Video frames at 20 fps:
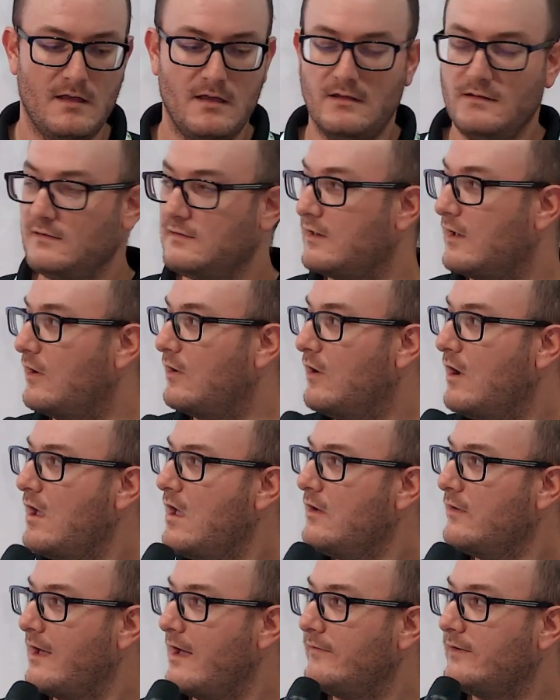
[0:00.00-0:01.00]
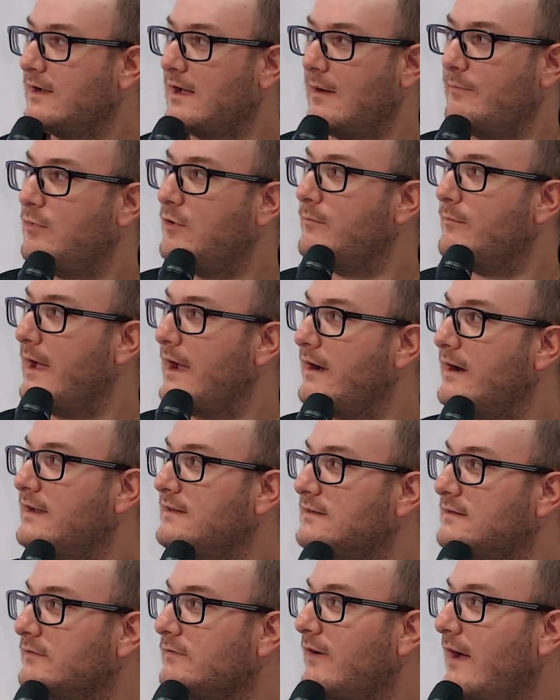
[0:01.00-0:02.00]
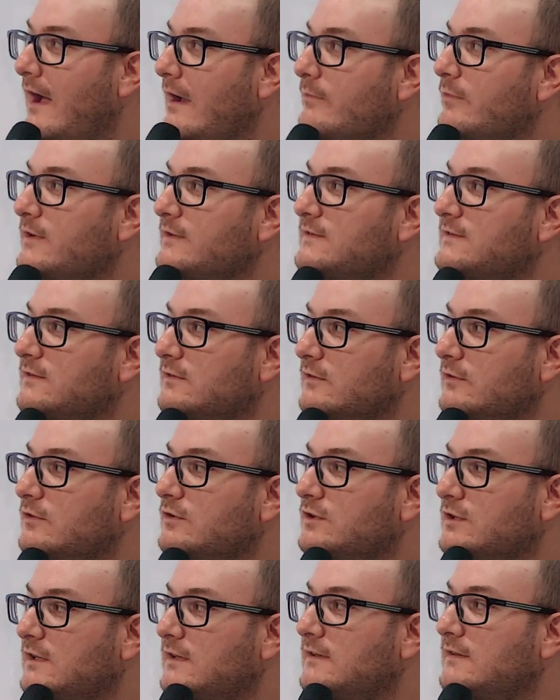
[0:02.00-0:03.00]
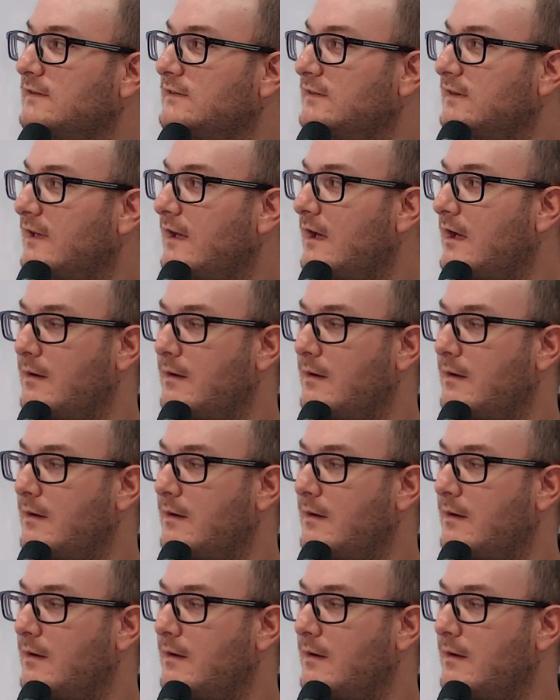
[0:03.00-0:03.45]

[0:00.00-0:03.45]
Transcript: So have a couple merits of hybrid solutions.